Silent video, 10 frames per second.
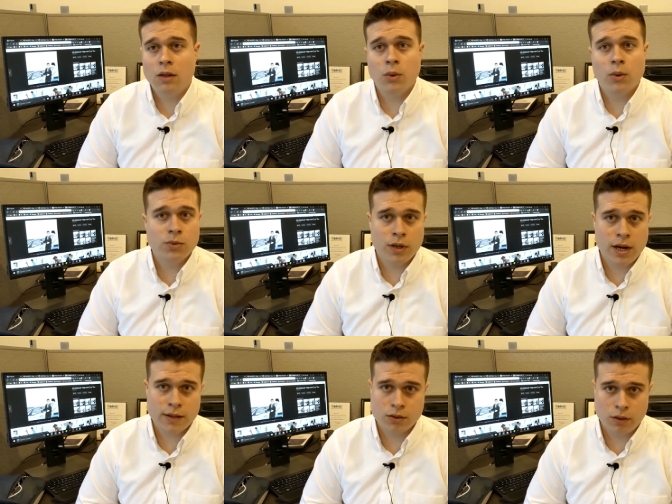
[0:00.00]
You always want
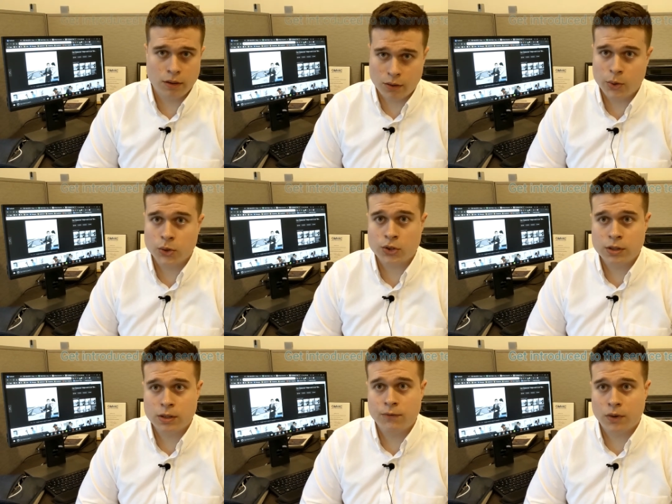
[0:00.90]
to ask all your
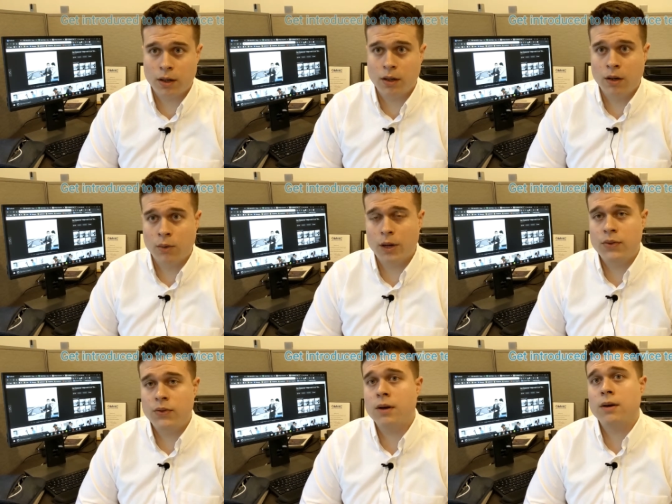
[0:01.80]
questions up front,
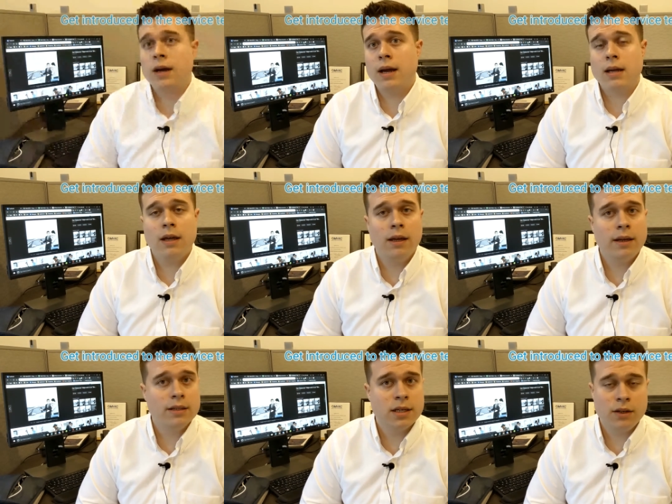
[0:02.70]
right there,
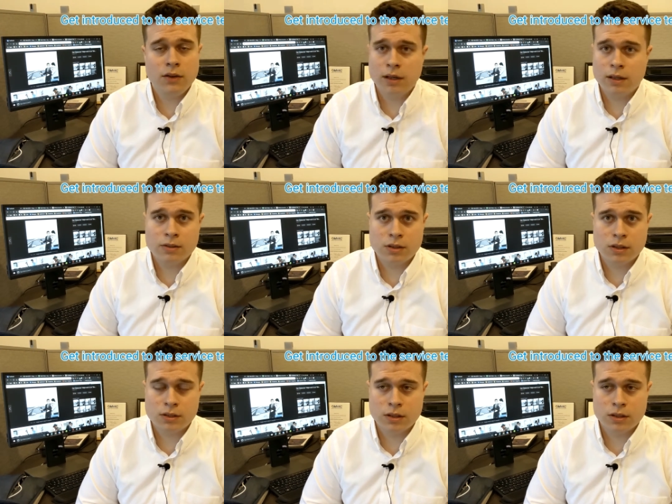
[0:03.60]
in case anything is